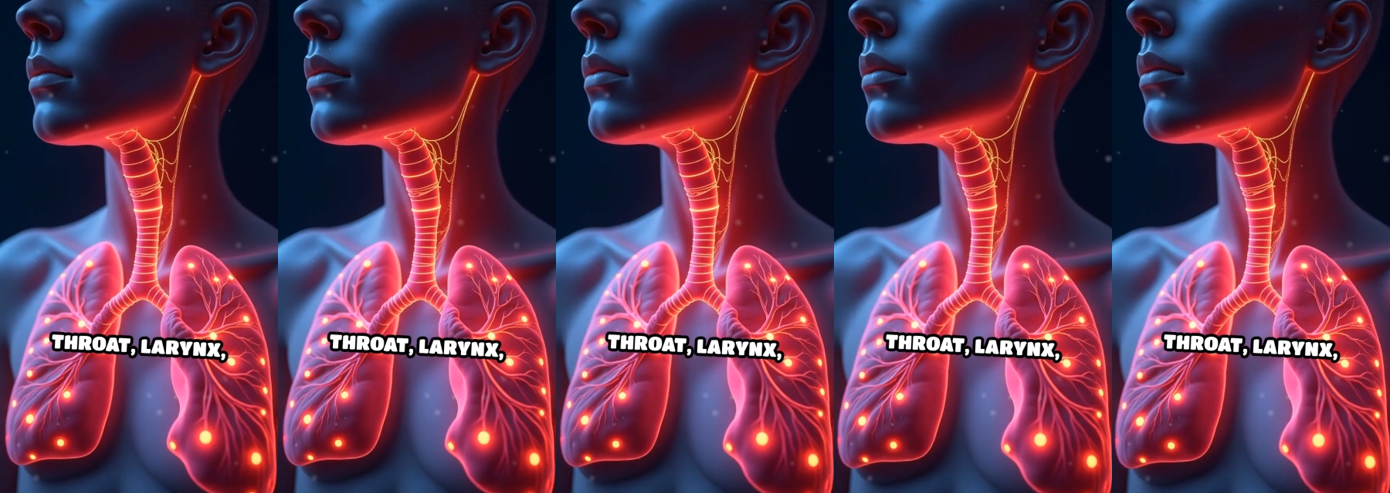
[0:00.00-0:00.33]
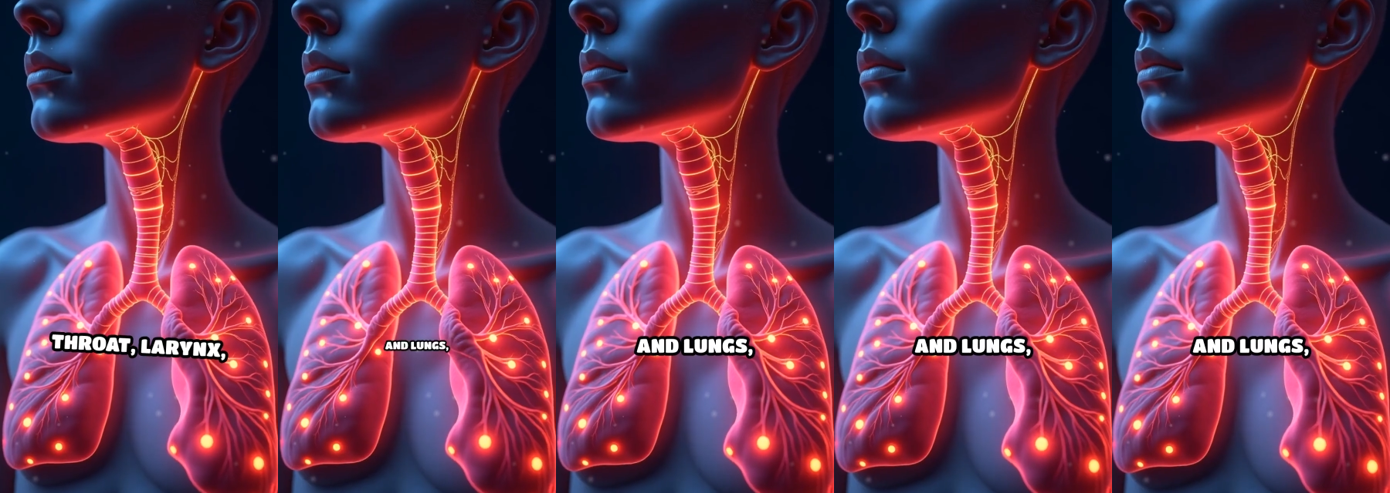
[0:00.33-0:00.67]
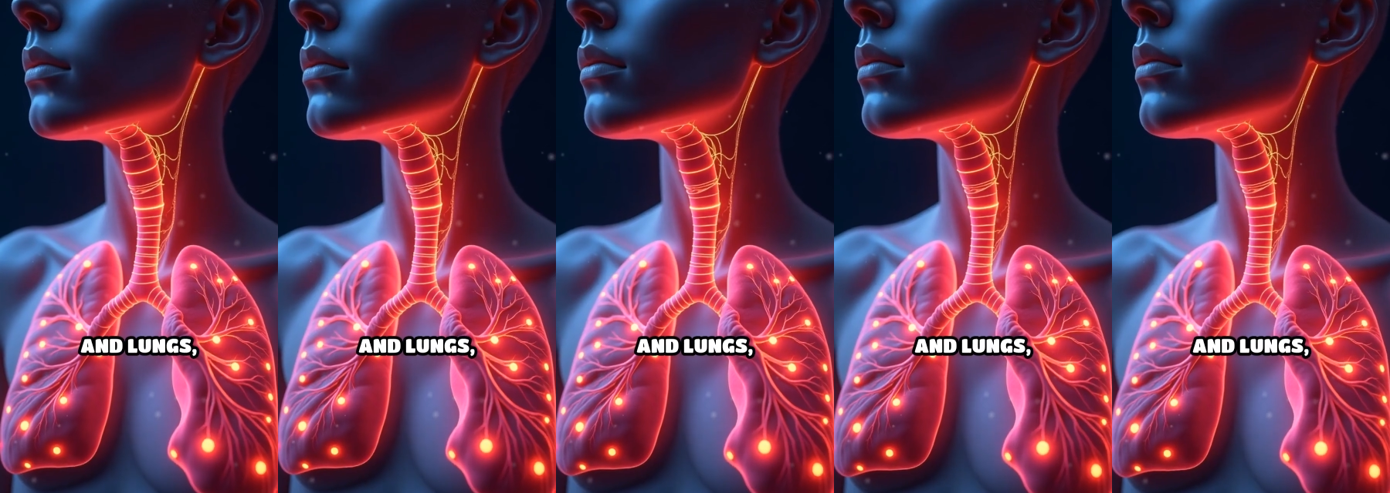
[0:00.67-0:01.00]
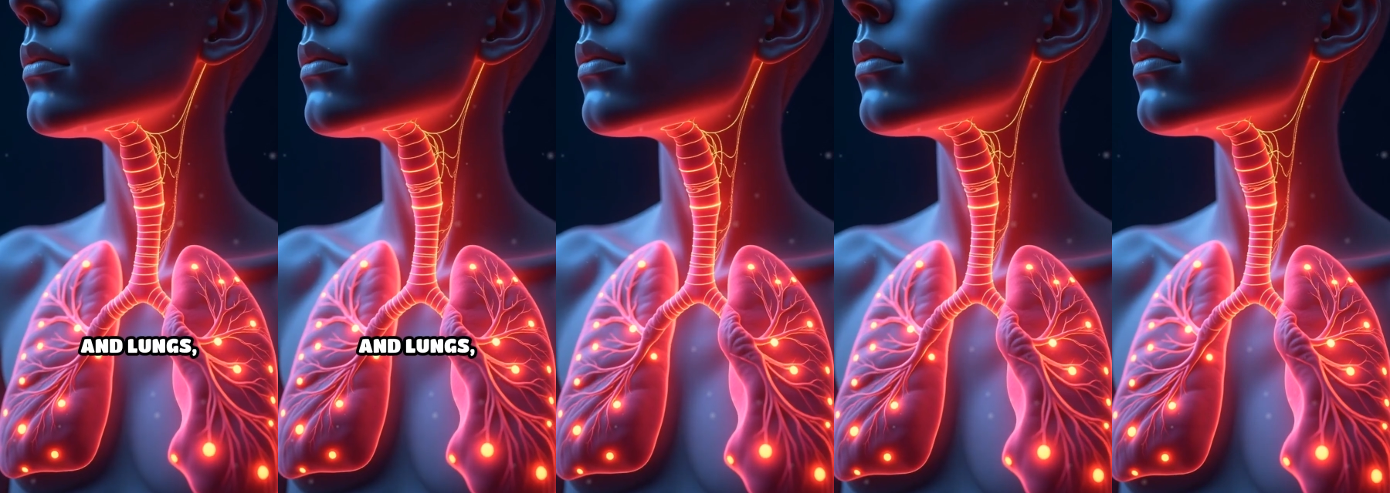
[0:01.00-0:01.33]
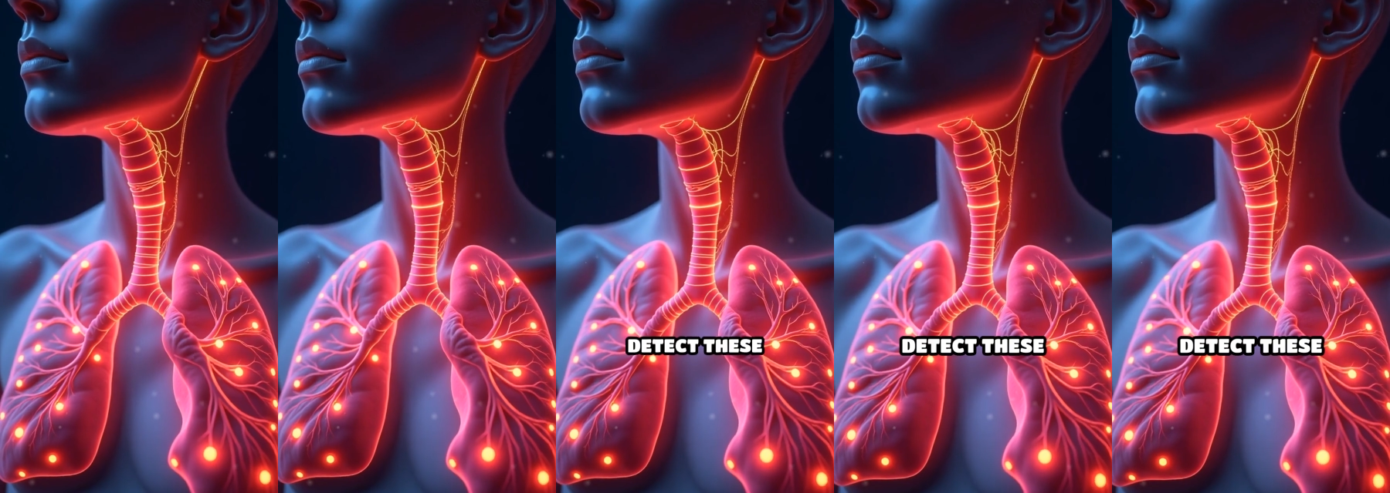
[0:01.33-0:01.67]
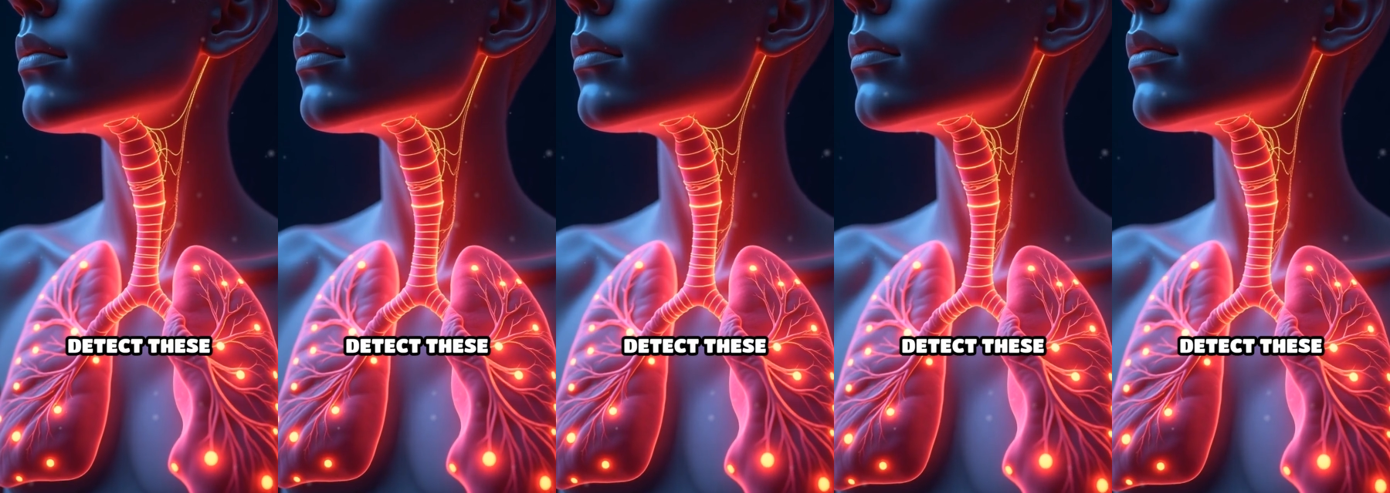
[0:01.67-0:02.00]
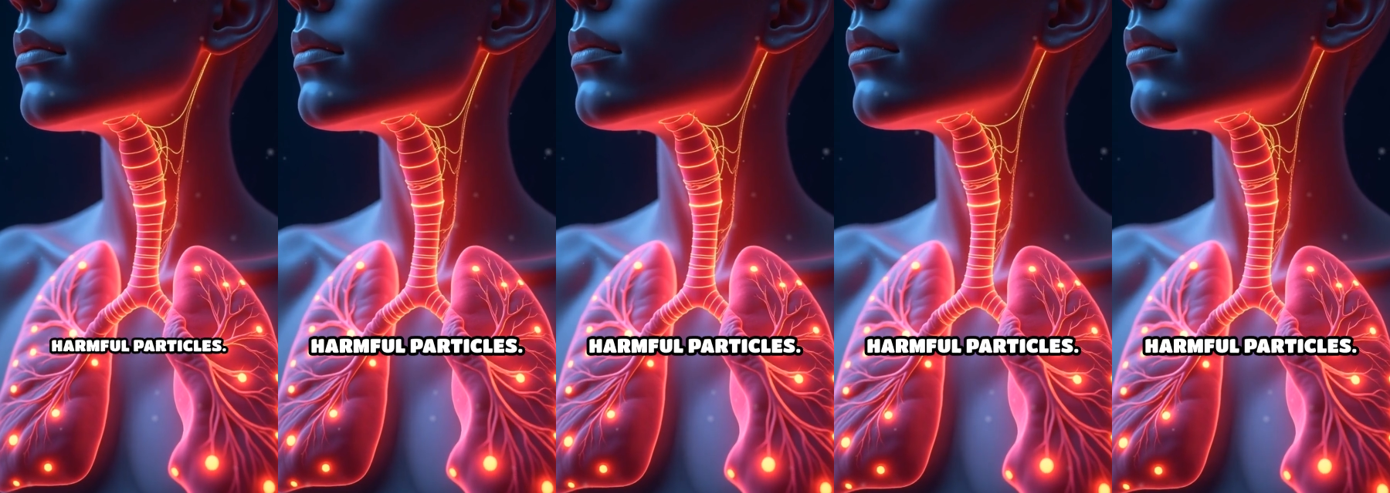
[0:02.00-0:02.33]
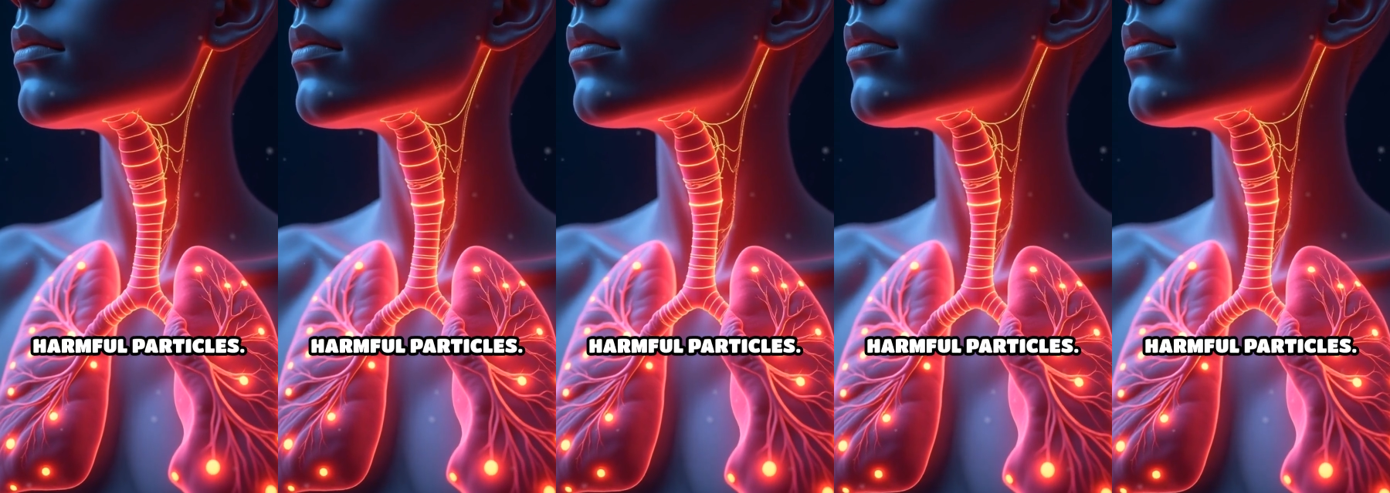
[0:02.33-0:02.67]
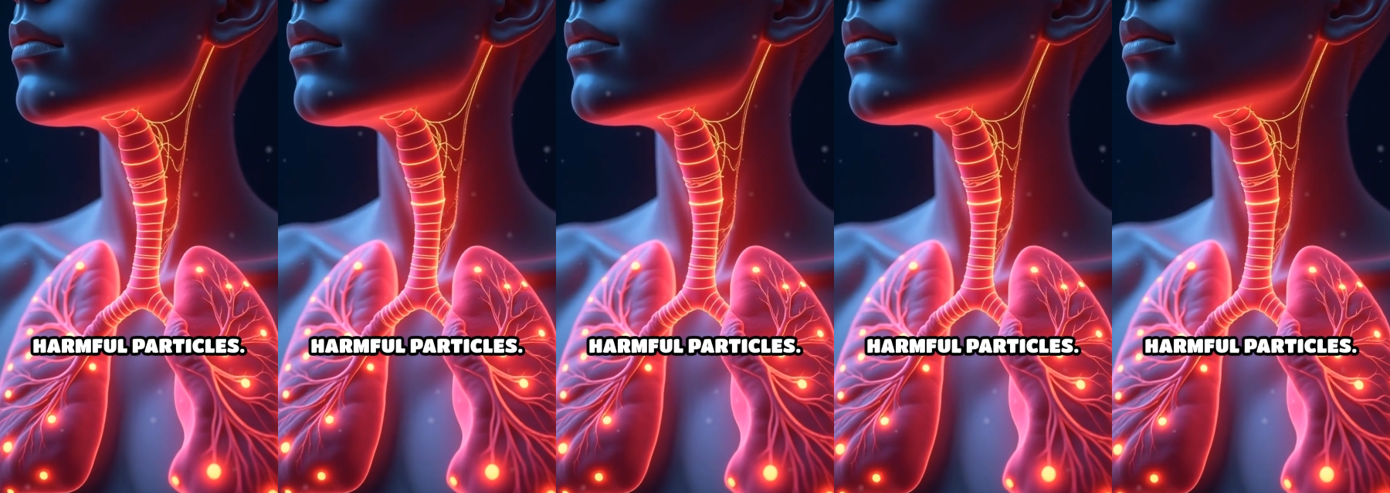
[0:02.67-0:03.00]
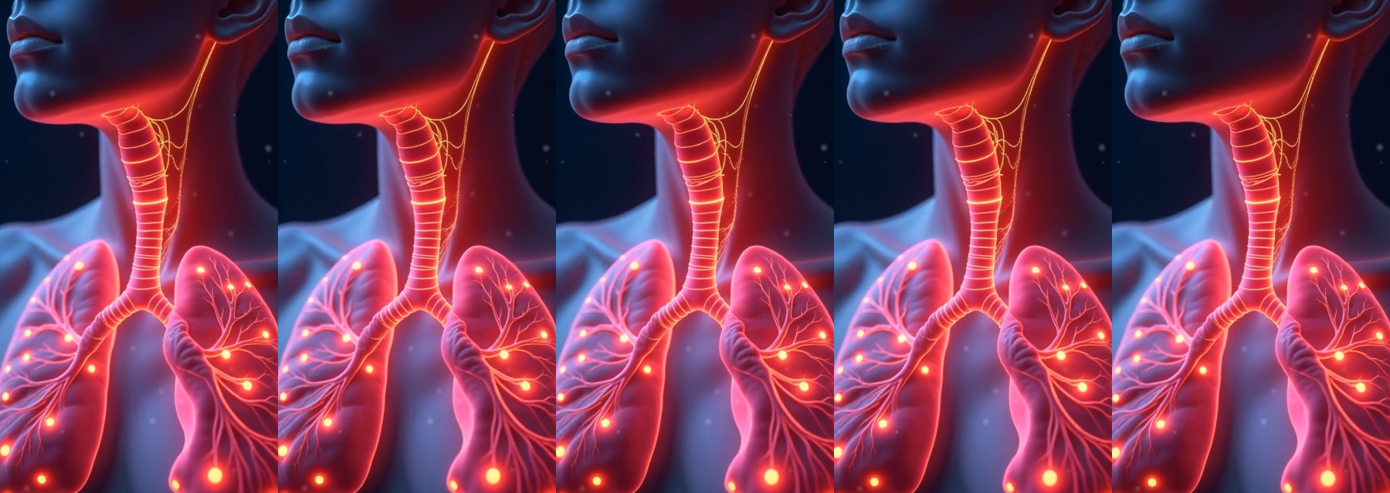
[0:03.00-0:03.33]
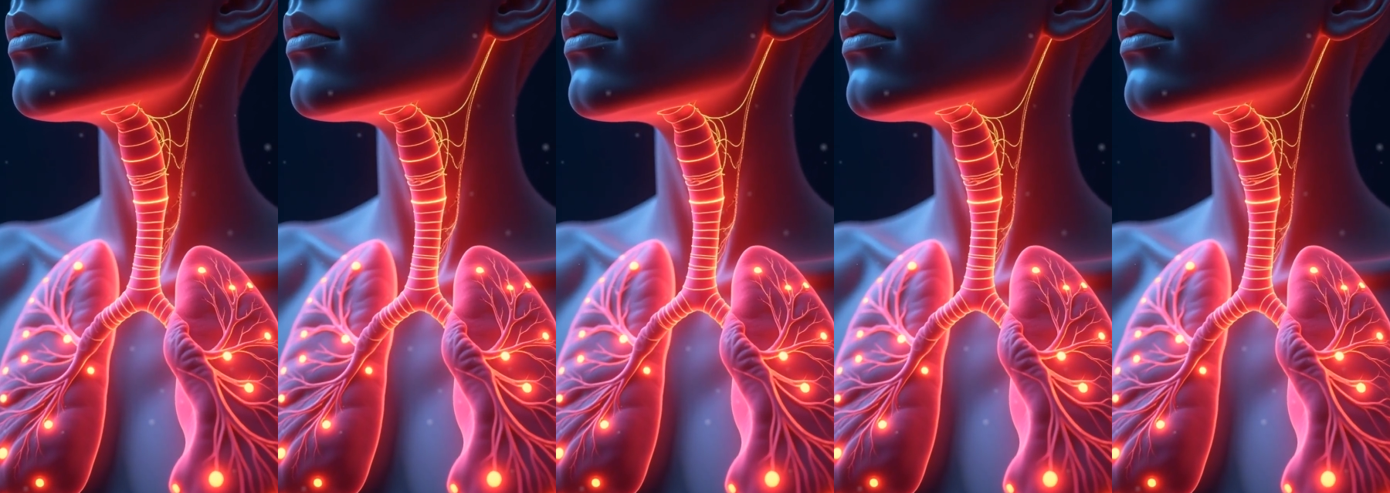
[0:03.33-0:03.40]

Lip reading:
No face is visible, so there are no lips to read.